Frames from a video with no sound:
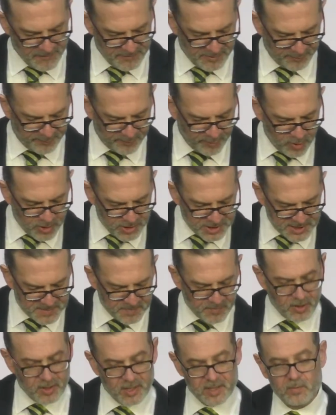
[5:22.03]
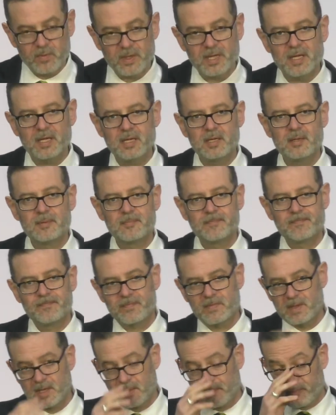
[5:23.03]
have the first murder where
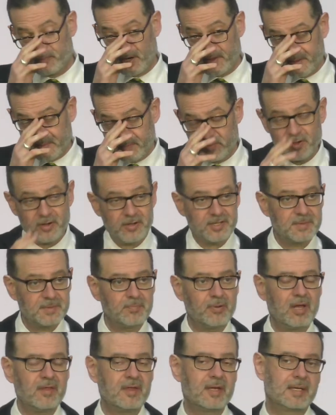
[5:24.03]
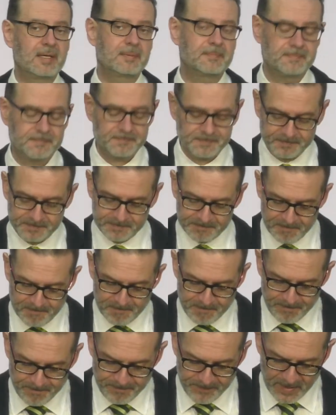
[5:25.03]
brother murders brother.
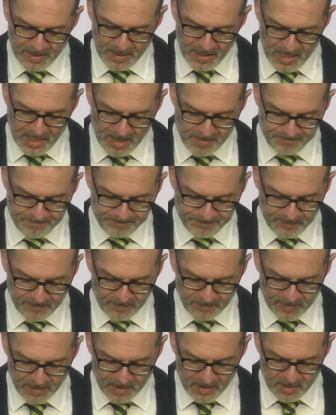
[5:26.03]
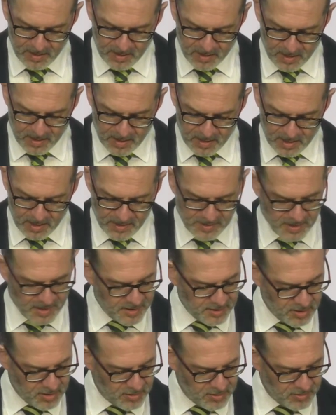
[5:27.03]
And
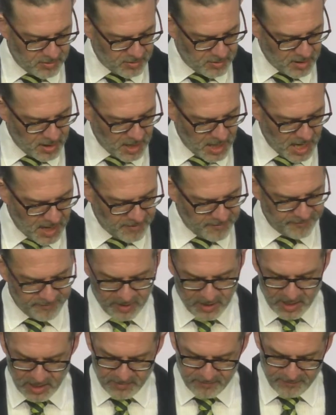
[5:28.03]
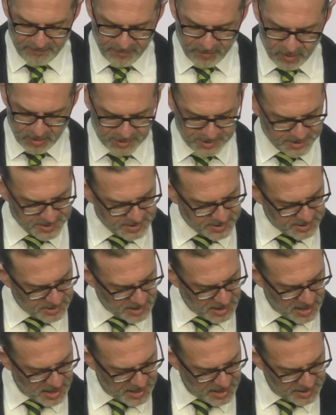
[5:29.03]
then you have in
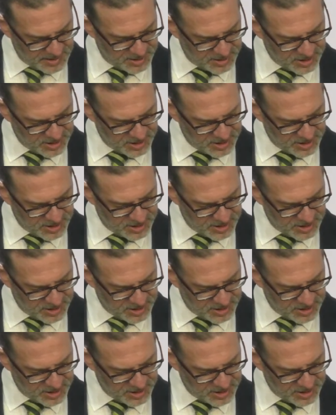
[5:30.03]
end of